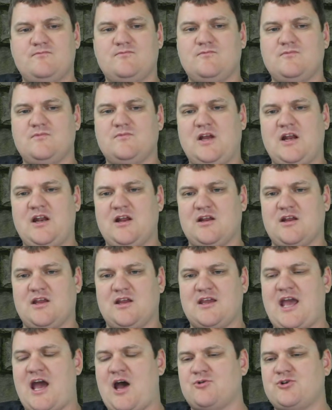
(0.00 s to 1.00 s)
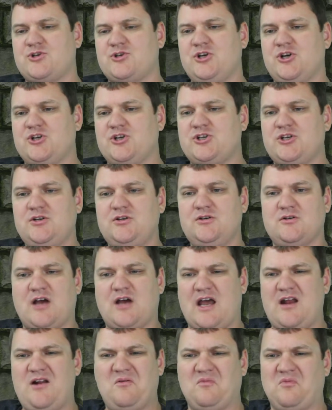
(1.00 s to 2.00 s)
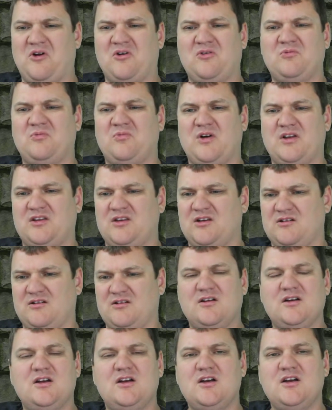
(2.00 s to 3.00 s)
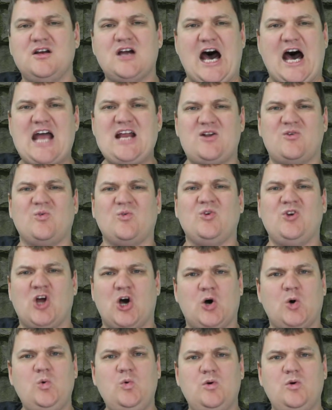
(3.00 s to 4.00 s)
in a couch cushion? I don't know what the... I don't know.